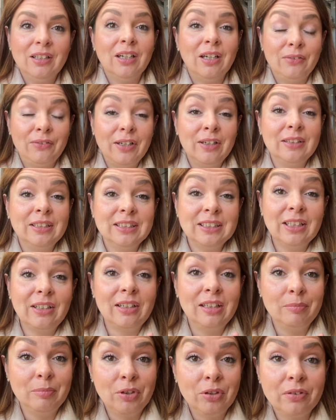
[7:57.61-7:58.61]
I found this out
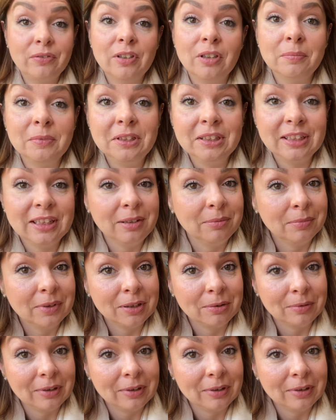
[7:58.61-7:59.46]
at the Moldavite Museum, by the